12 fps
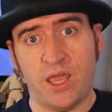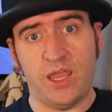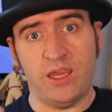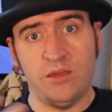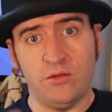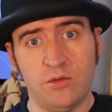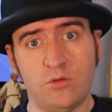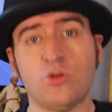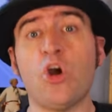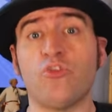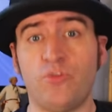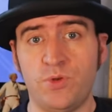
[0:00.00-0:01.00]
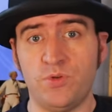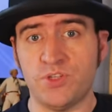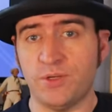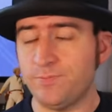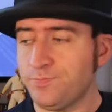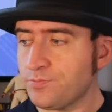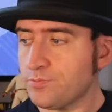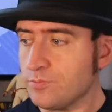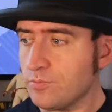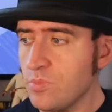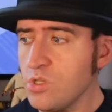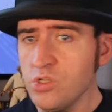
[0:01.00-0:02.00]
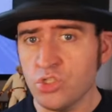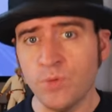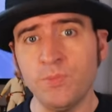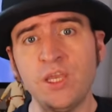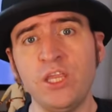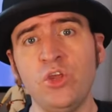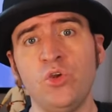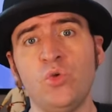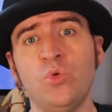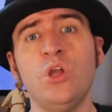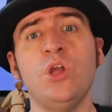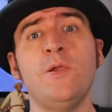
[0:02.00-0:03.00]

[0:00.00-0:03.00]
a contributor, somebody who